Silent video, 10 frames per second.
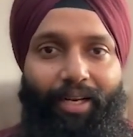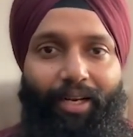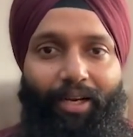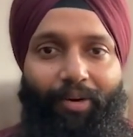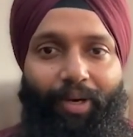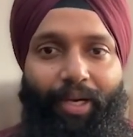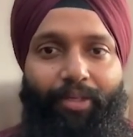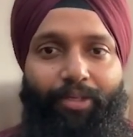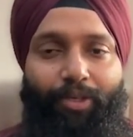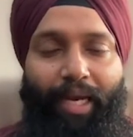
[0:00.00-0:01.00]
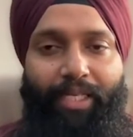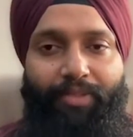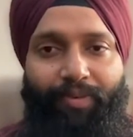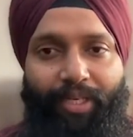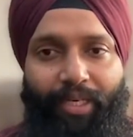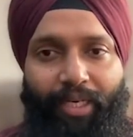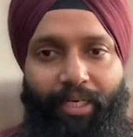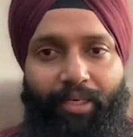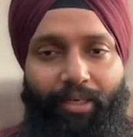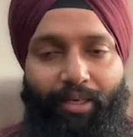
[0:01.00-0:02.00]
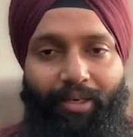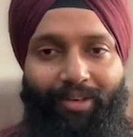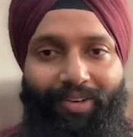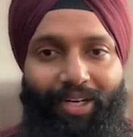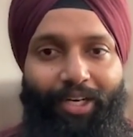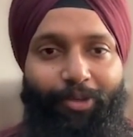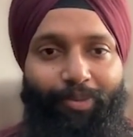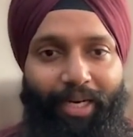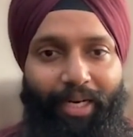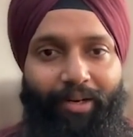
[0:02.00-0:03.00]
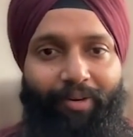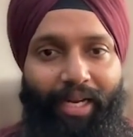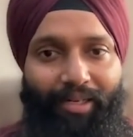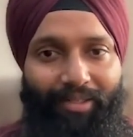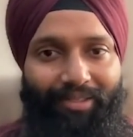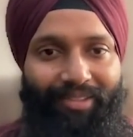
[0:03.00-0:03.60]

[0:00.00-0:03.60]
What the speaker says: Okay, so as we read, we need to be clear while,